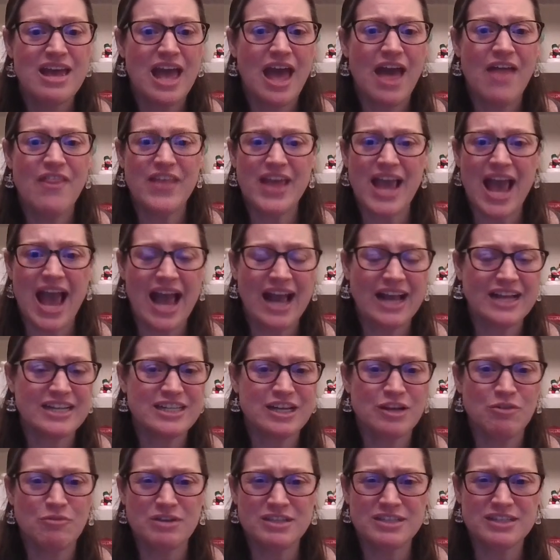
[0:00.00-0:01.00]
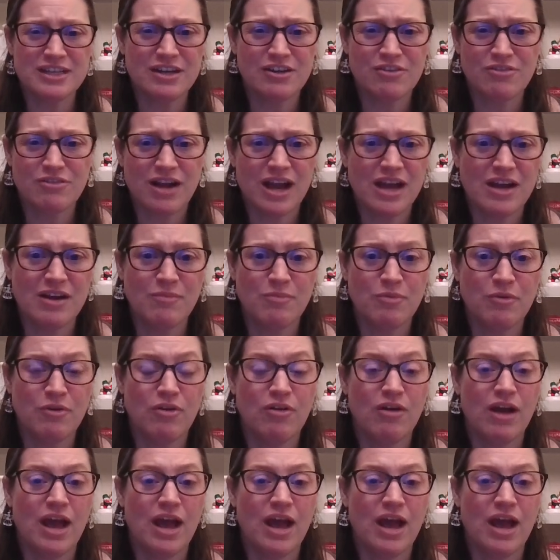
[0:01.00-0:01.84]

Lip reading: and the acting was incredible.